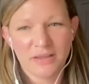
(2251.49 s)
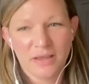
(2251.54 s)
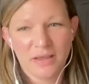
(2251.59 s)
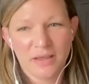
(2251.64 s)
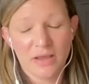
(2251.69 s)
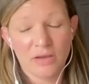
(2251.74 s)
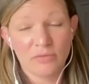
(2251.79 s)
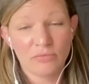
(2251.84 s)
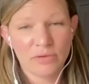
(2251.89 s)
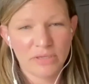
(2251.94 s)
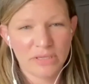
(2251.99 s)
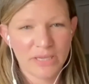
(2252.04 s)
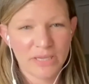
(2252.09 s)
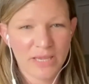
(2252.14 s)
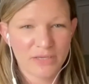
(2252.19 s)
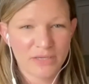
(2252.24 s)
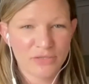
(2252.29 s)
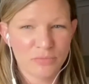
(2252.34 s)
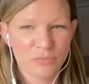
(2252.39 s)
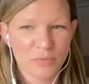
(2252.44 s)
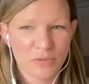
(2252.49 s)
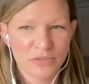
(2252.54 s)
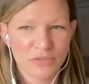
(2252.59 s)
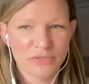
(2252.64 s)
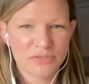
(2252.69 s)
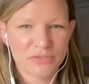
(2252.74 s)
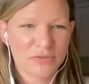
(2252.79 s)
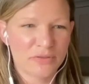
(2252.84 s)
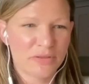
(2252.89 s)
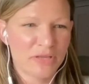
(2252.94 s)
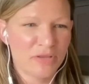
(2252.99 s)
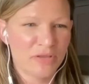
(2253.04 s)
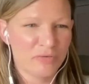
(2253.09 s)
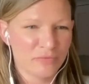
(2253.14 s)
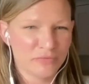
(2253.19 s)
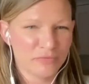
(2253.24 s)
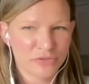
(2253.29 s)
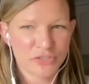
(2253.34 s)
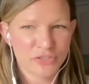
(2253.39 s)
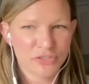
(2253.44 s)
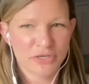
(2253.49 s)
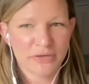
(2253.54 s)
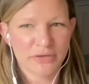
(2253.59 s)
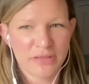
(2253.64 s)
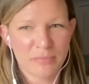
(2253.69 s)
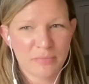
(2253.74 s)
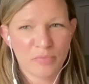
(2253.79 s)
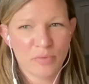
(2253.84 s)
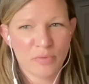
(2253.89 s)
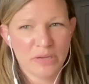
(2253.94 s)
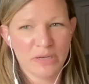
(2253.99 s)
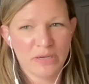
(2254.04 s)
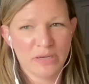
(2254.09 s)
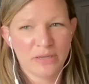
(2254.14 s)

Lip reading: really can do wonders. So thank you for sharing that point.